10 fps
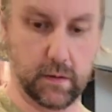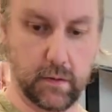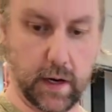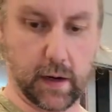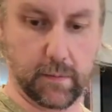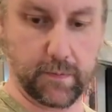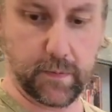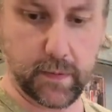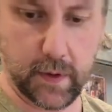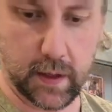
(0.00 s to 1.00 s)
Right,
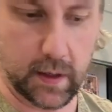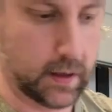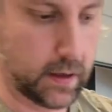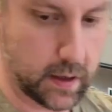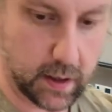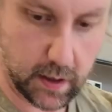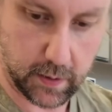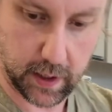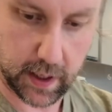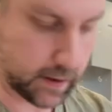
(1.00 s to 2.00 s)
there
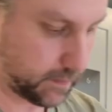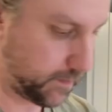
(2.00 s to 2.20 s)
we are.